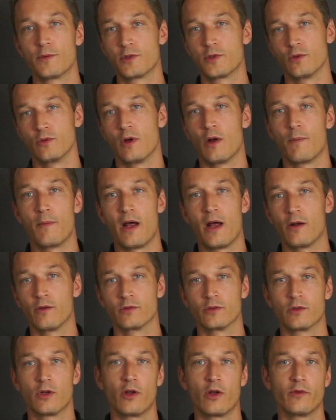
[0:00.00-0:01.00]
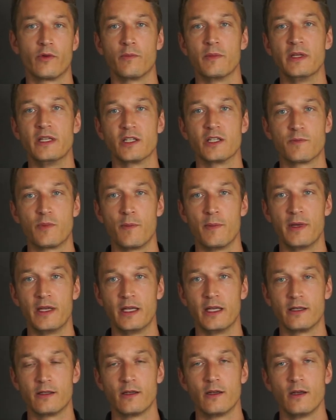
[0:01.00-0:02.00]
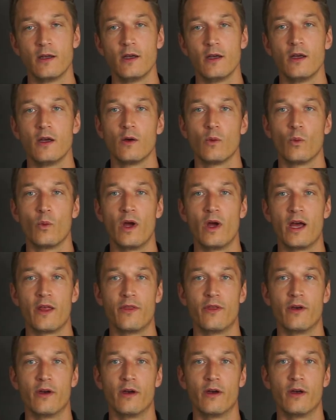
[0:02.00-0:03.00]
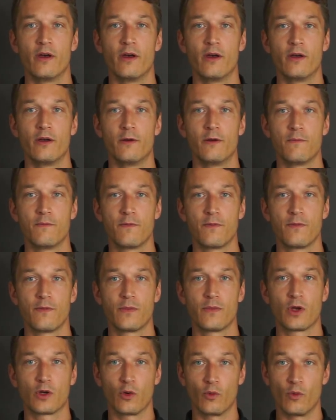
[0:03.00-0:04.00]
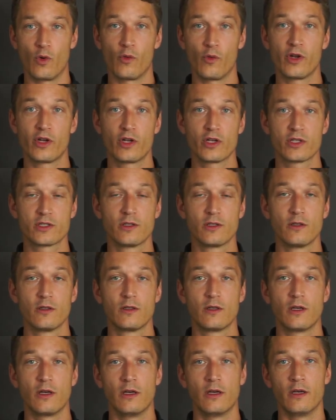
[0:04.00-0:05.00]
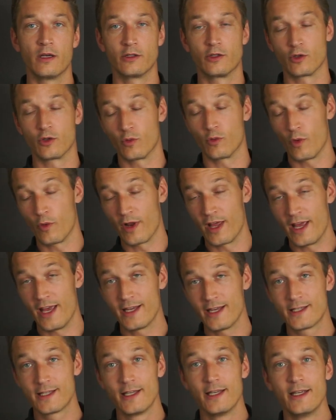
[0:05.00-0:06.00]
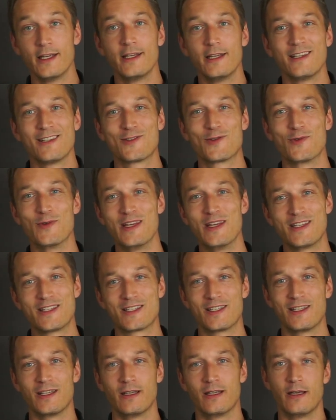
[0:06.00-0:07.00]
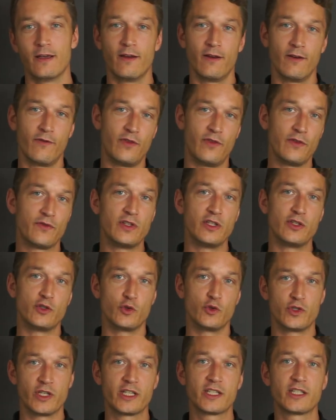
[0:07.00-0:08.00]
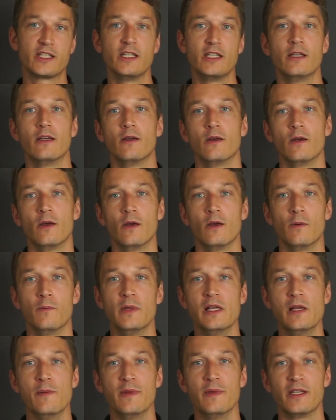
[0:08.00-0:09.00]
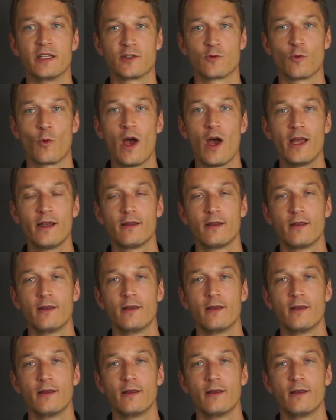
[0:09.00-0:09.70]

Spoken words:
to around 100 meters per minute, where the corona nozzle, the corona head, treats 50 to 60 millimeters wide,